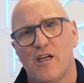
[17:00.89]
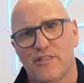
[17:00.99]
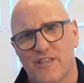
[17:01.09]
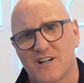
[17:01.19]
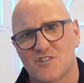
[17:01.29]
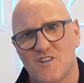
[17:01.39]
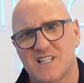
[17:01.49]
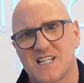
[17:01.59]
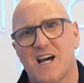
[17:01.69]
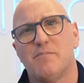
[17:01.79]
Thanks for your
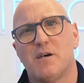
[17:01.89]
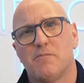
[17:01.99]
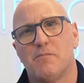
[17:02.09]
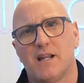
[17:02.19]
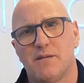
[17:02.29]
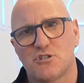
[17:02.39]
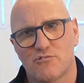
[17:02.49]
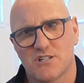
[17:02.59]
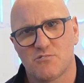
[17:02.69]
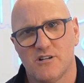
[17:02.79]
time. My name's
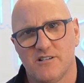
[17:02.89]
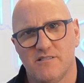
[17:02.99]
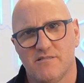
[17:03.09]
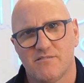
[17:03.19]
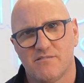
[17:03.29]
Chris Worden.